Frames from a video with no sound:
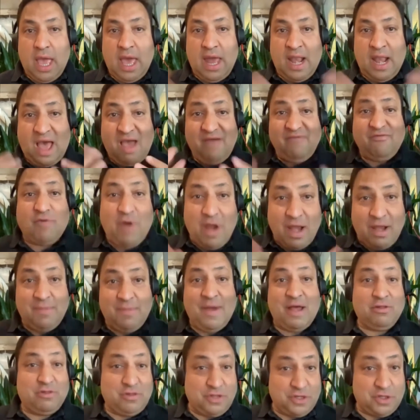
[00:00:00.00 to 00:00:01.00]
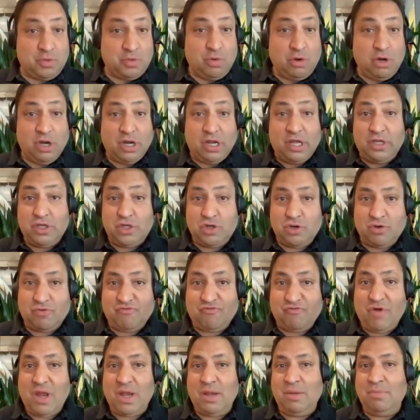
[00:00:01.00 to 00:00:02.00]
And I've read about this work as your
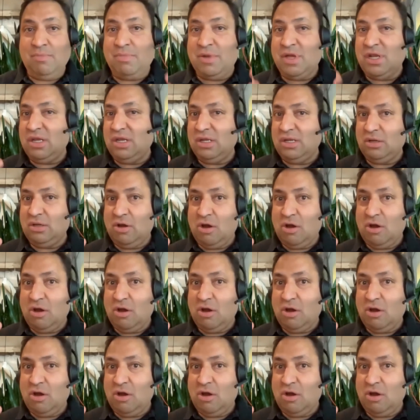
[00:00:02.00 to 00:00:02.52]
friend, but